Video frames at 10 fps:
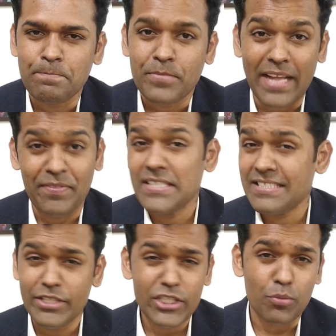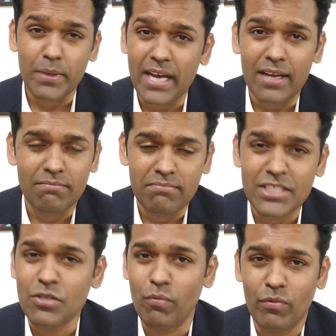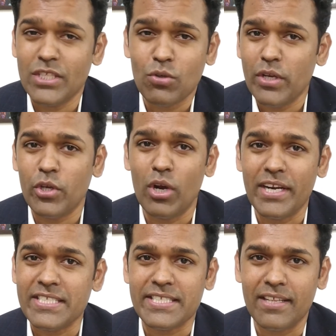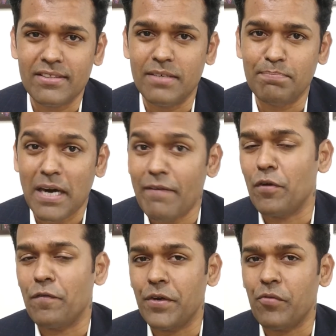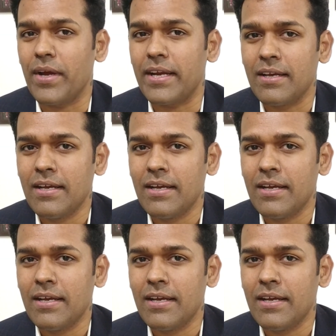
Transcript: And this needs to be done. That's only you'll understand the power of it, right?